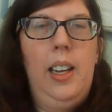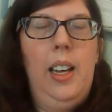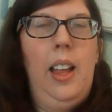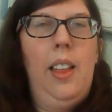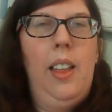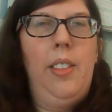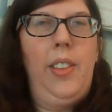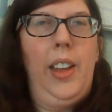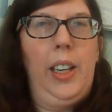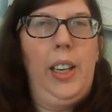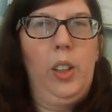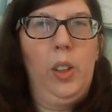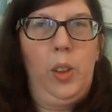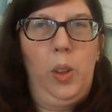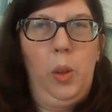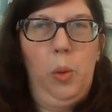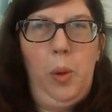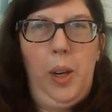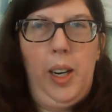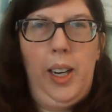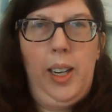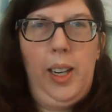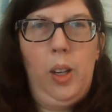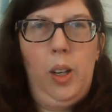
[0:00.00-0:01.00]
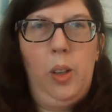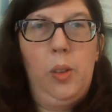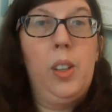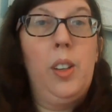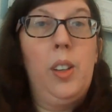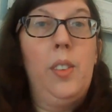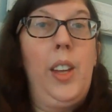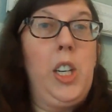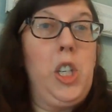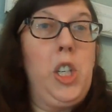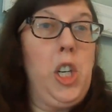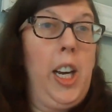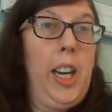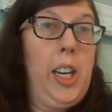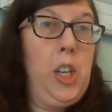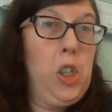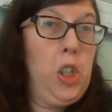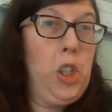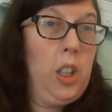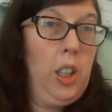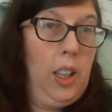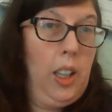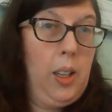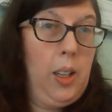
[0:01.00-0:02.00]
they look around, they
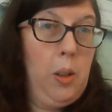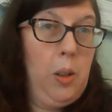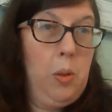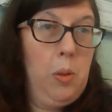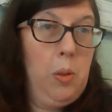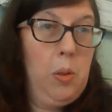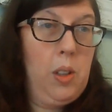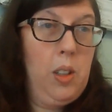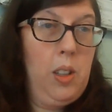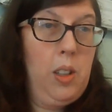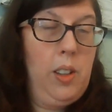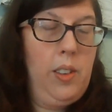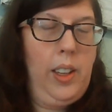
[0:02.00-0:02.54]
change clothes,